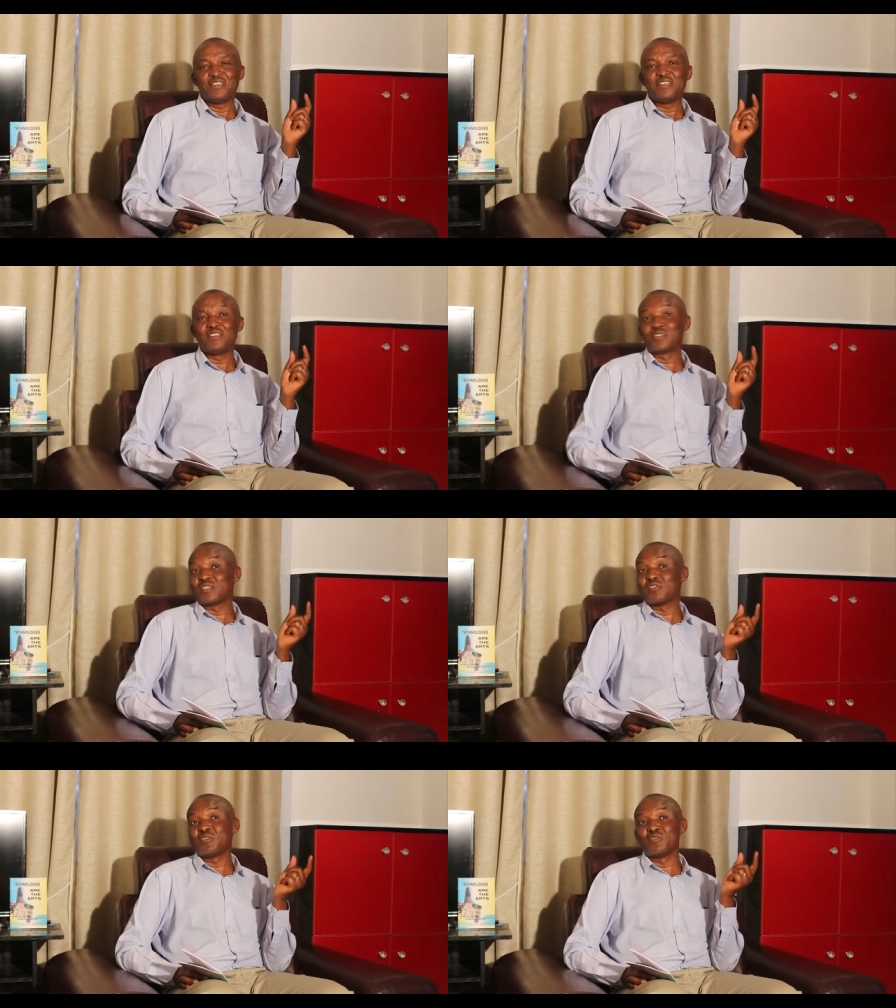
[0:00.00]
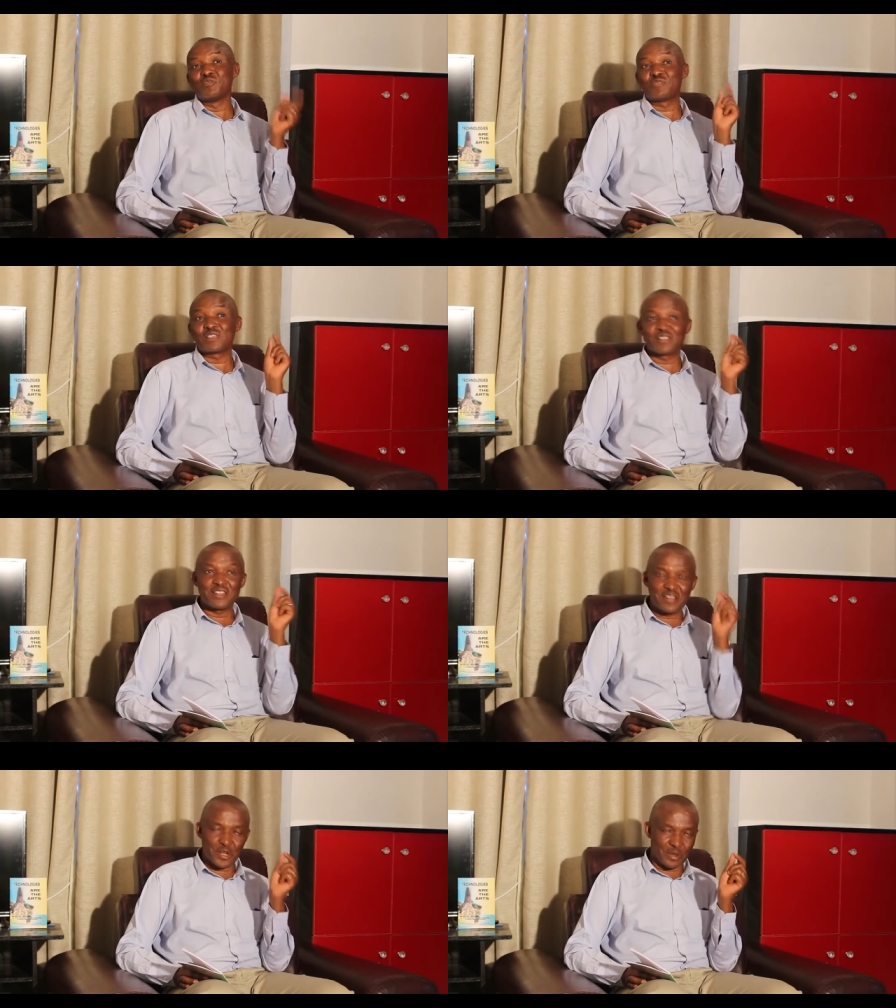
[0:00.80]
his
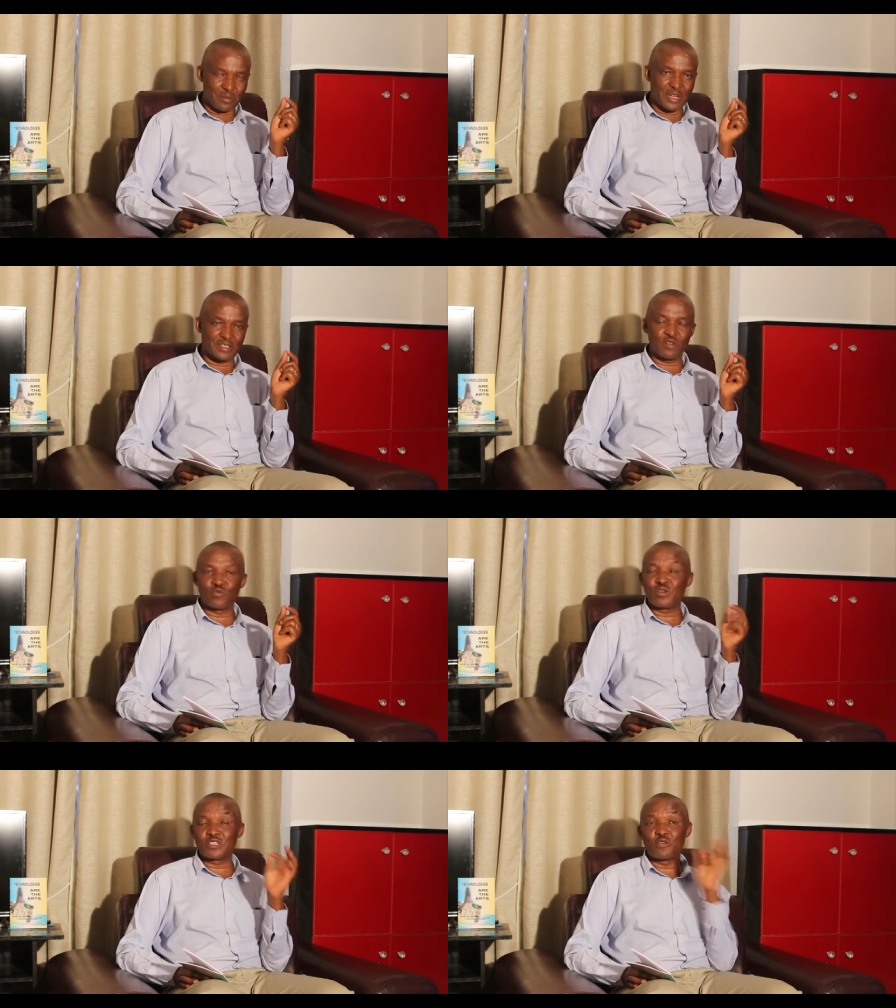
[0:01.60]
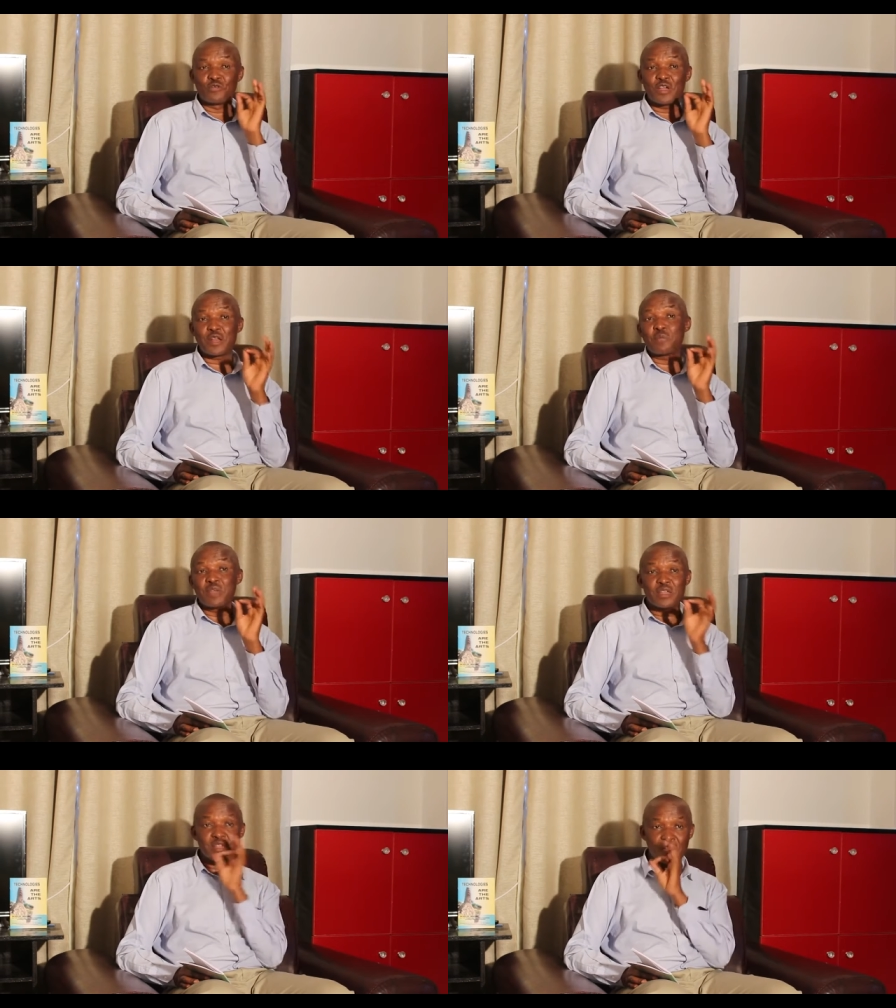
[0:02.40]
university degree, but you've got a very
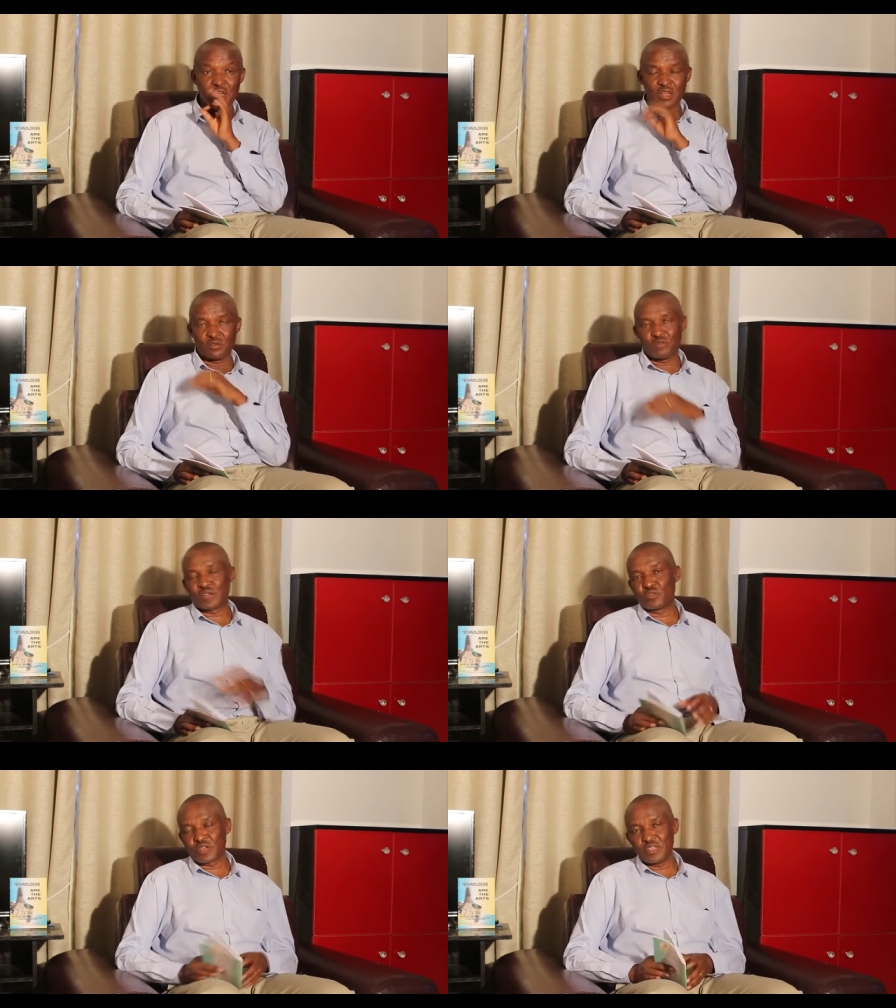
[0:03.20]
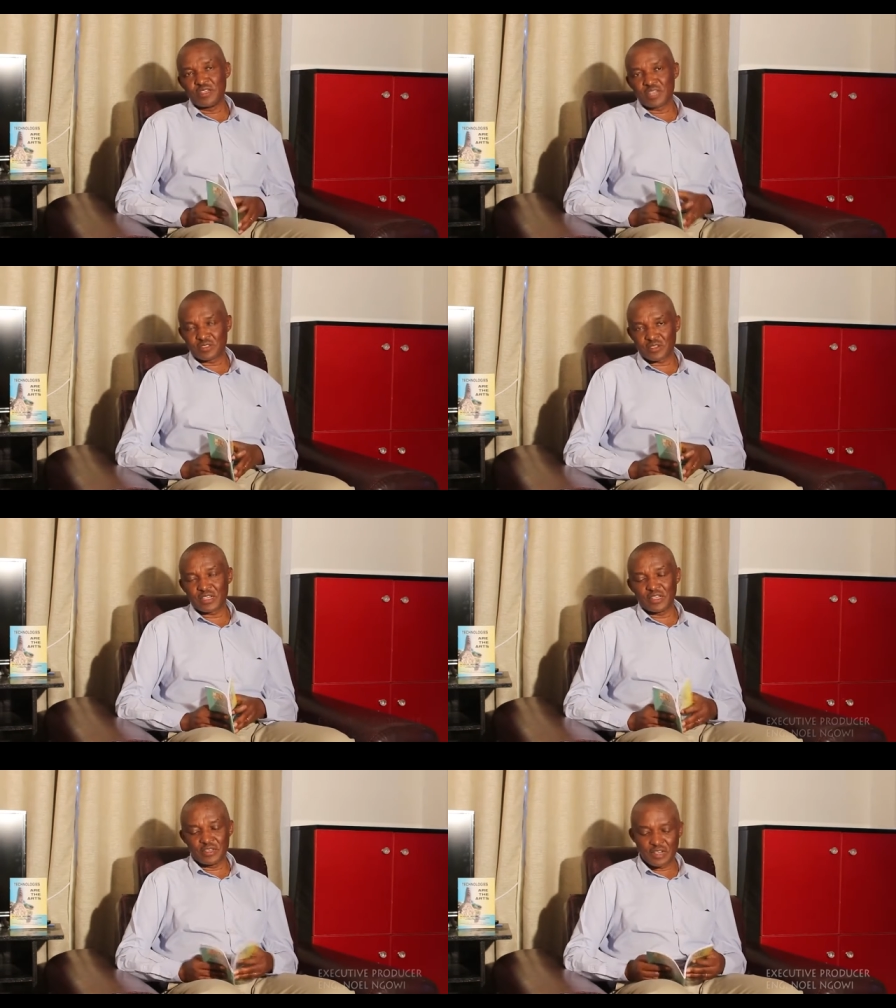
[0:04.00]
big factory
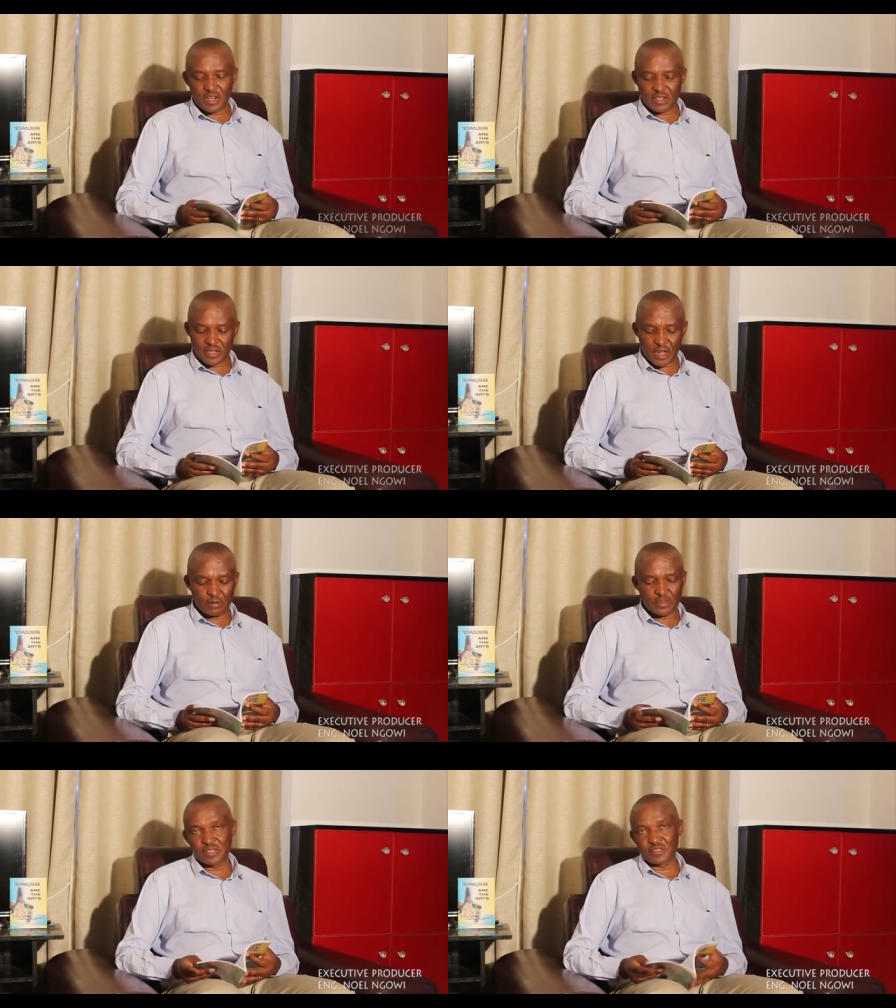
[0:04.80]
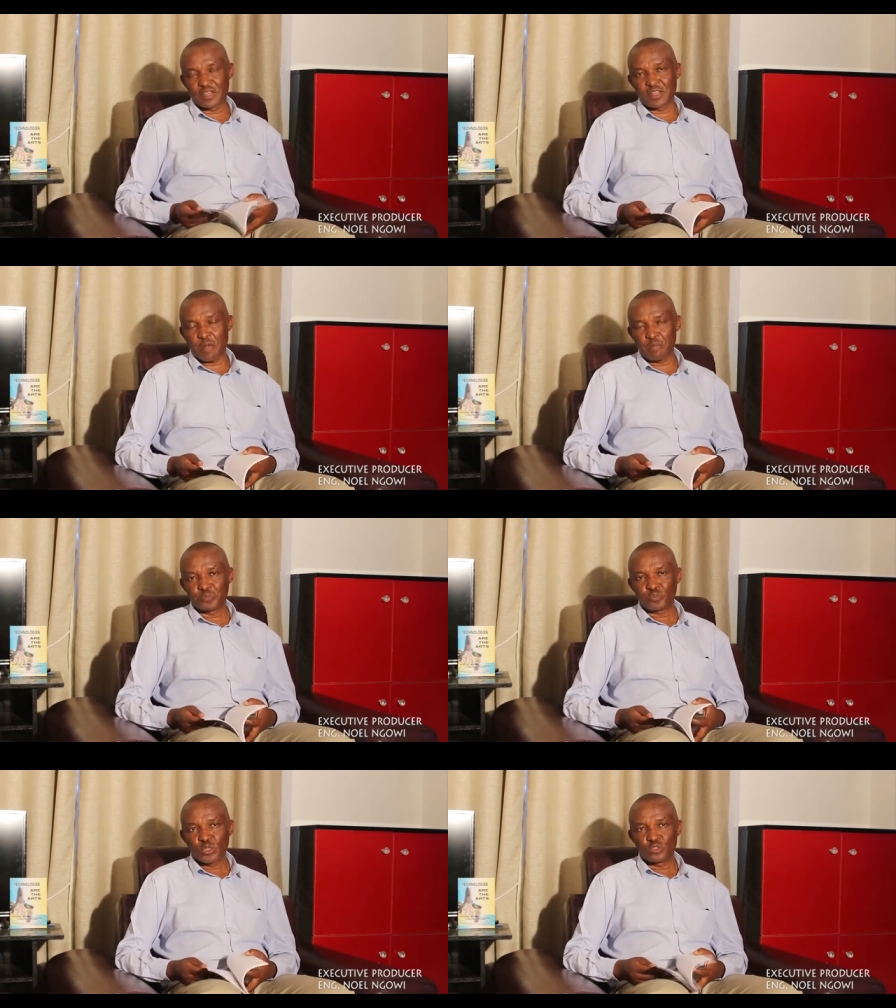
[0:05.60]
industry in Dar es Salaam, Tanzania.
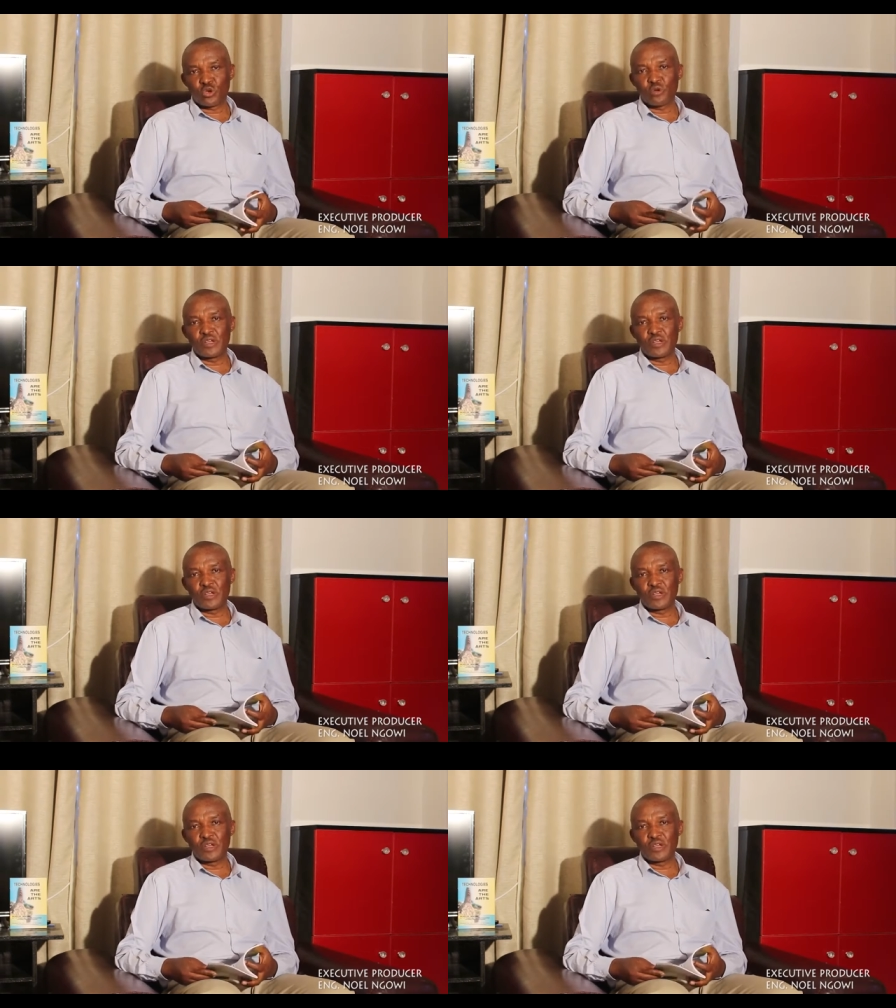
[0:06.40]
So